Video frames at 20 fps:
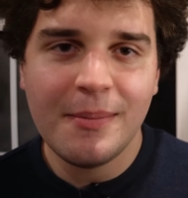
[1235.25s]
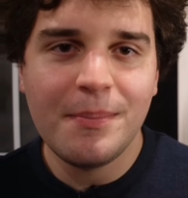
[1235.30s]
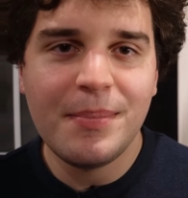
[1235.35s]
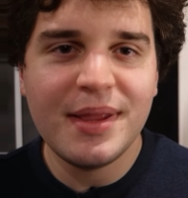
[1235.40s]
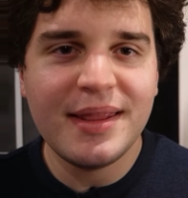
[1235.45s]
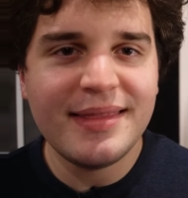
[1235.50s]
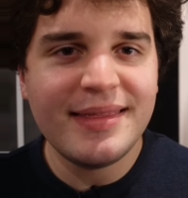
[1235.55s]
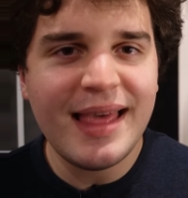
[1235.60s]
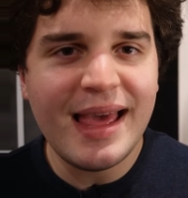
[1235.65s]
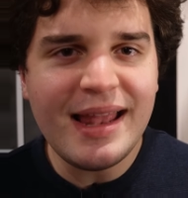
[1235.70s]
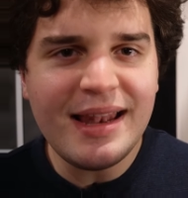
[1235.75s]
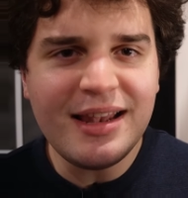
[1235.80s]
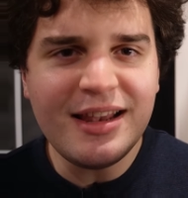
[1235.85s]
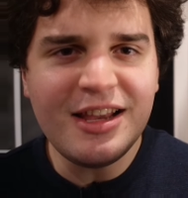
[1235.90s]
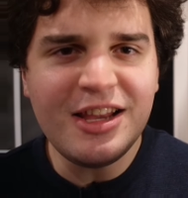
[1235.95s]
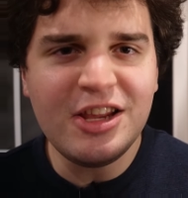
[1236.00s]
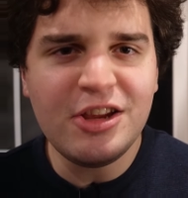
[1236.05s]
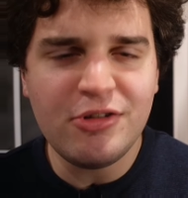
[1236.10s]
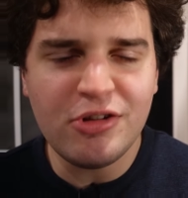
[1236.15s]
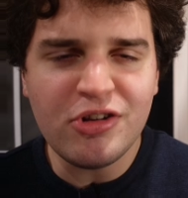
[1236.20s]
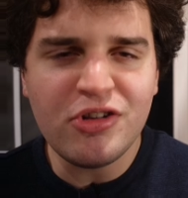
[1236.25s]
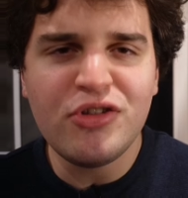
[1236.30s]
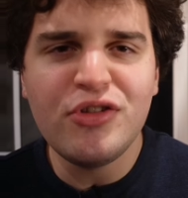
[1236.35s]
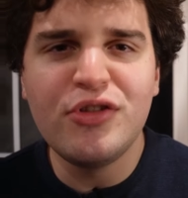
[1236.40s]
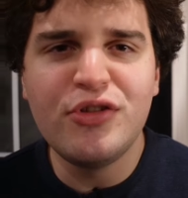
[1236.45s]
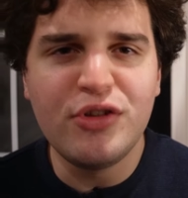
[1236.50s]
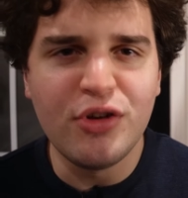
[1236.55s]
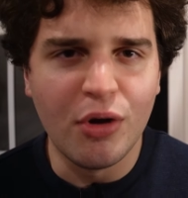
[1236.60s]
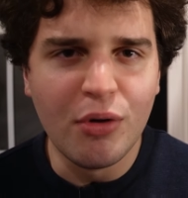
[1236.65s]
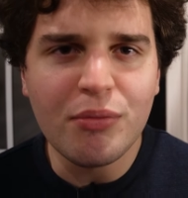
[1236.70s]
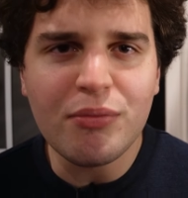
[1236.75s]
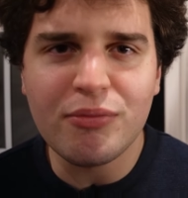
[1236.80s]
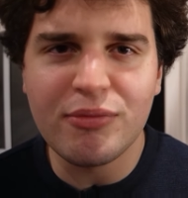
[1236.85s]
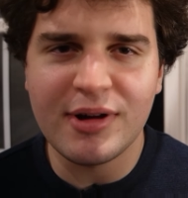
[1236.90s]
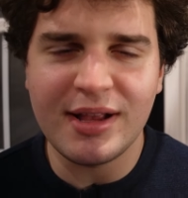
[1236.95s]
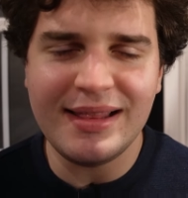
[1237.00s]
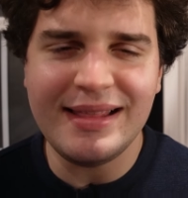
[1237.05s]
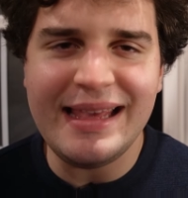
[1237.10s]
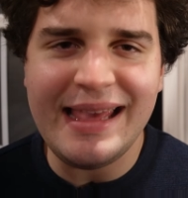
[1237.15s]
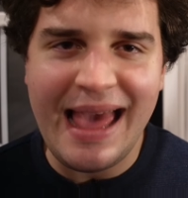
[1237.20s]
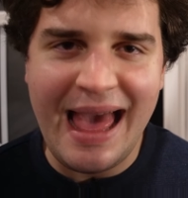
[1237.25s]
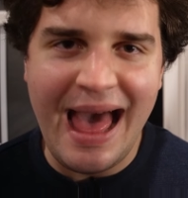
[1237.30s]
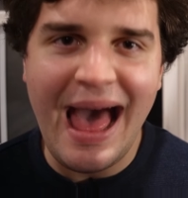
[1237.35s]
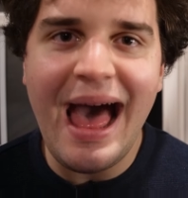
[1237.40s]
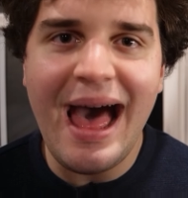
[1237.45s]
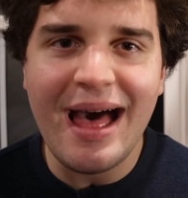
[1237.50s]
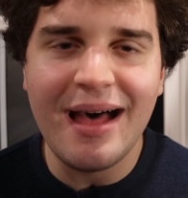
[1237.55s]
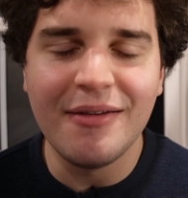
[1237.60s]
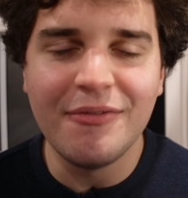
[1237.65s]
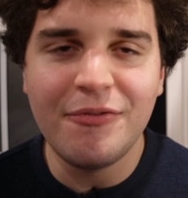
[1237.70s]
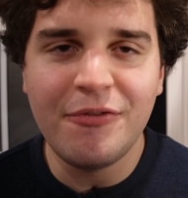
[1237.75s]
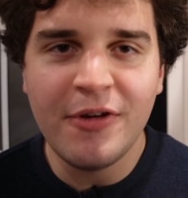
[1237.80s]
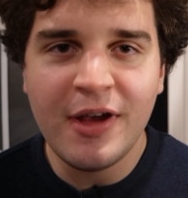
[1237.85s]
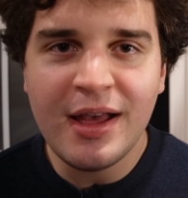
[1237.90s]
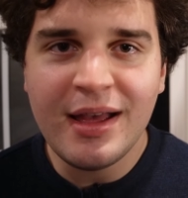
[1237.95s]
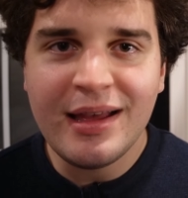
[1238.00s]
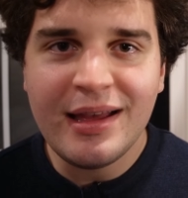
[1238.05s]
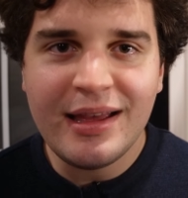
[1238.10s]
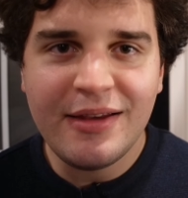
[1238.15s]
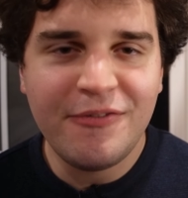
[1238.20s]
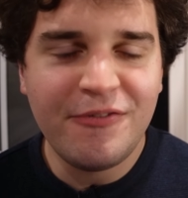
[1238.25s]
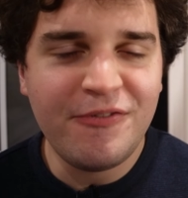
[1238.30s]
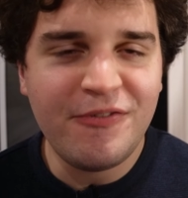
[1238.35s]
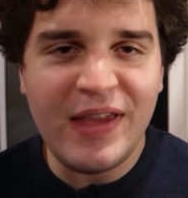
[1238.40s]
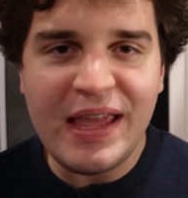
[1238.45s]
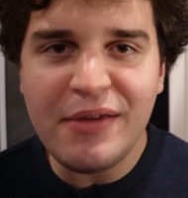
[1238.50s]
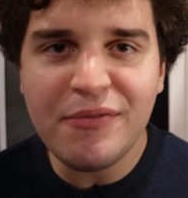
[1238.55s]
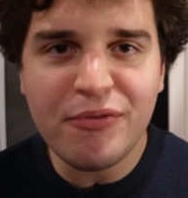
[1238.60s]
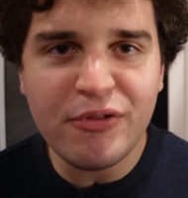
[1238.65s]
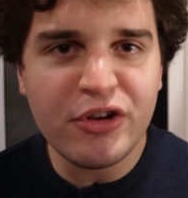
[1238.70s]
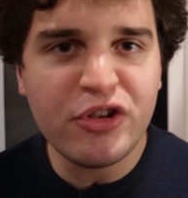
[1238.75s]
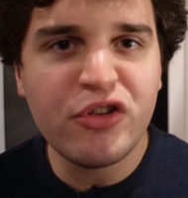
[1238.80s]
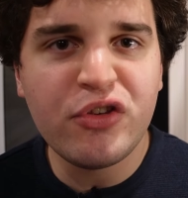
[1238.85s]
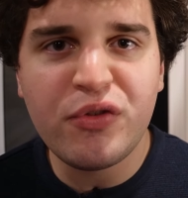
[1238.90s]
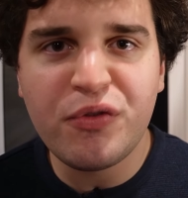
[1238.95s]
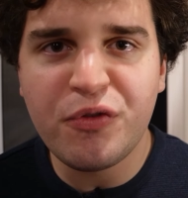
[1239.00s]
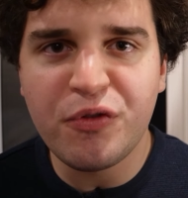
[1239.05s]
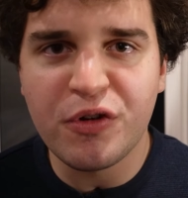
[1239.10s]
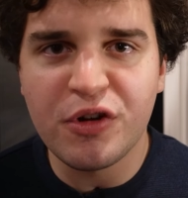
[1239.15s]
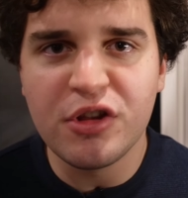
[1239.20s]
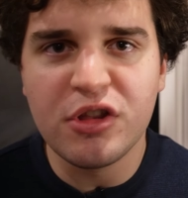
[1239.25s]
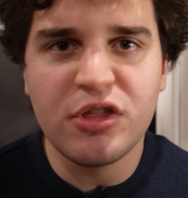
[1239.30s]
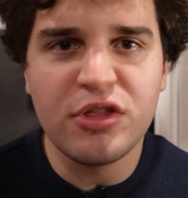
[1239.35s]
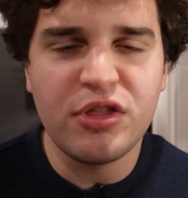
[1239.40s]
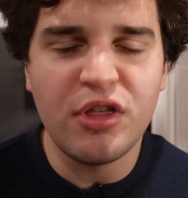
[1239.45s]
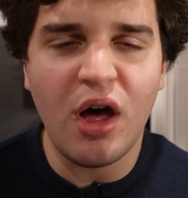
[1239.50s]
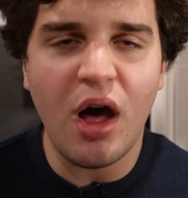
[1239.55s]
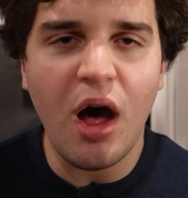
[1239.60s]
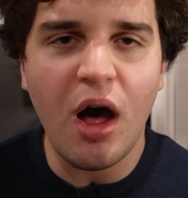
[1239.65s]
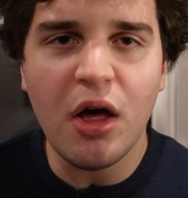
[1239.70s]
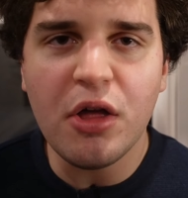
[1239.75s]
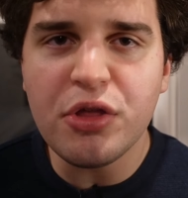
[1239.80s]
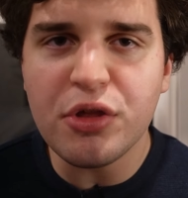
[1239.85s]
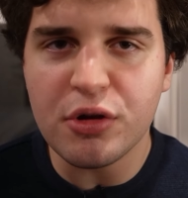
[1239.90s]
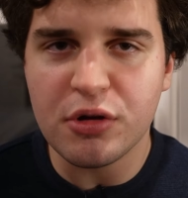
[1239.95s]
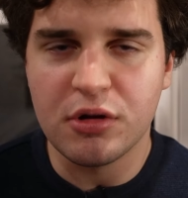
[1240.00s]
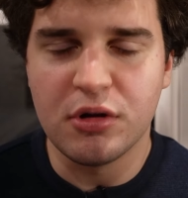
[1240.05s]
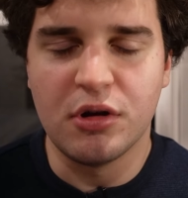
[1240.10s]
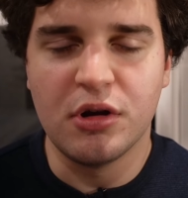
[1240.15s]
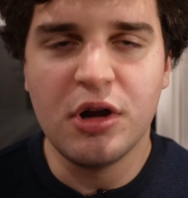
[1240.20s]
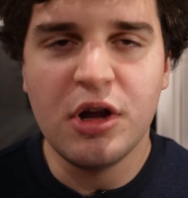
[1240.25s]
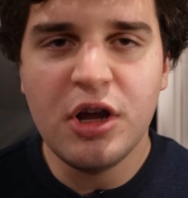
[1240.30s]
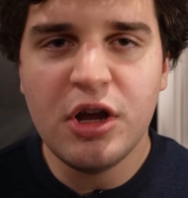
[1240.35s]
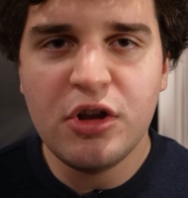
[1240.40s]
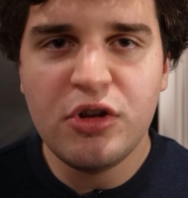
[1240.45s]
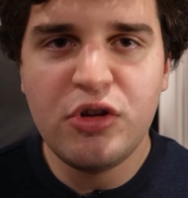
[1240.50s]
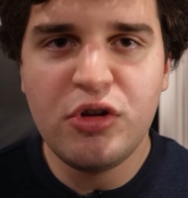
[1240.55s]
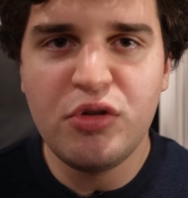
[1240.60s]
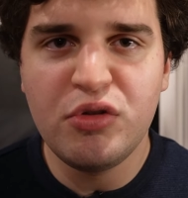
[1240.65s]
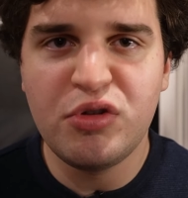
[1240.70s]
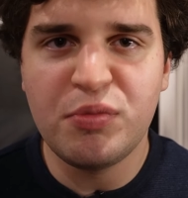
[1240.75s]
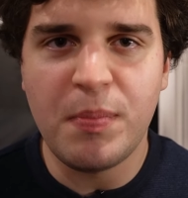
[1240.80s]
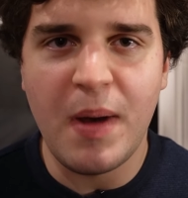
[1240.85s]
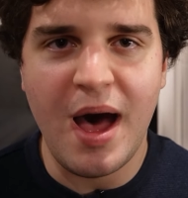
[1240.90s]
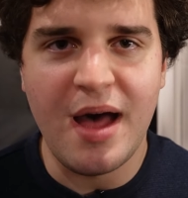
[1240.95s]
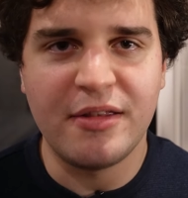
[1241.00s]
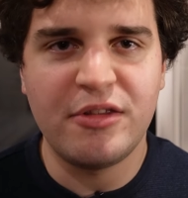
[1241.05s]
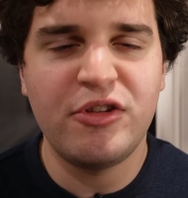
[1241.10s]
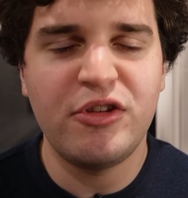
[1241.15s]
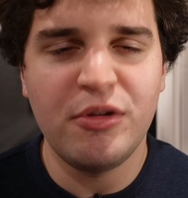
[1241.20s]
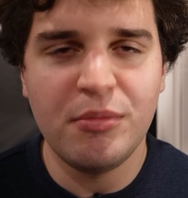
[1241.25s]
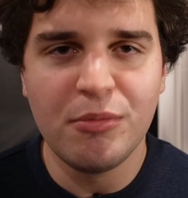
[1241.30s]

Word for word: But then you just don't really have favorites for the other two spots.